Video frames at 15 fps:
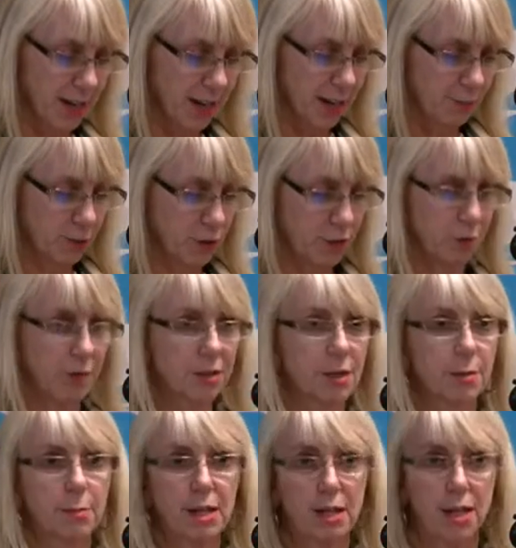and we're thrilled
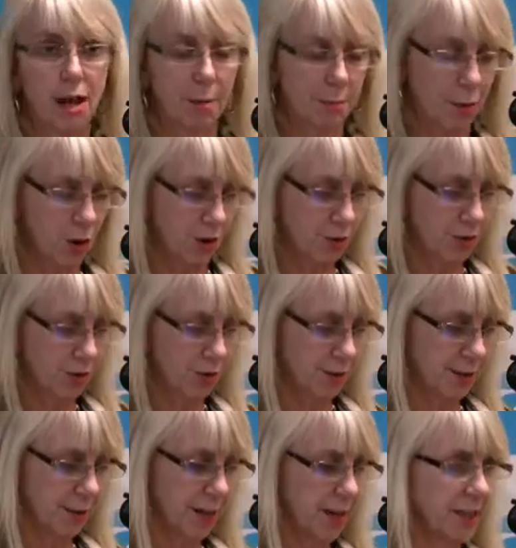to be a partner
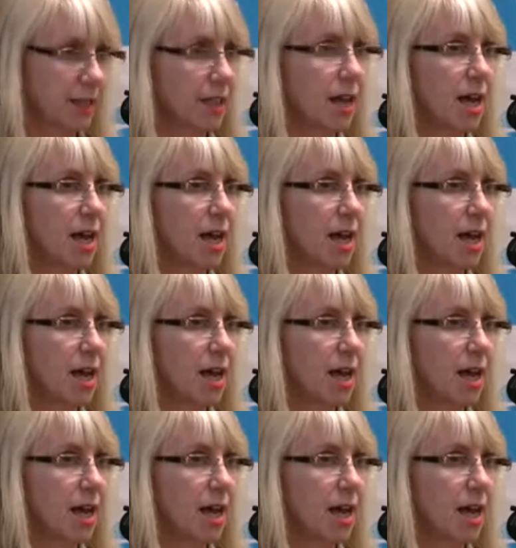in this.